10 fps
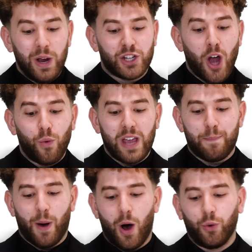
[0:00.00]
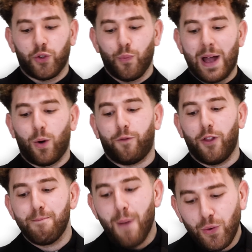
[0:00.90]
Which goalkeeper holds the record for
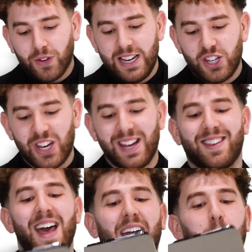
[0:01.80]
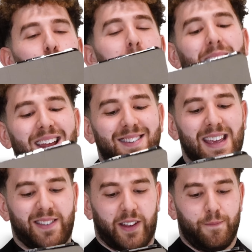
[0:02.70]
the most clean sheets in a Premier League
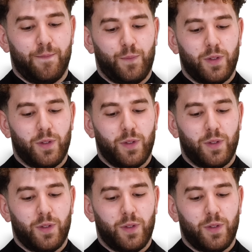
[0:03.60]
season?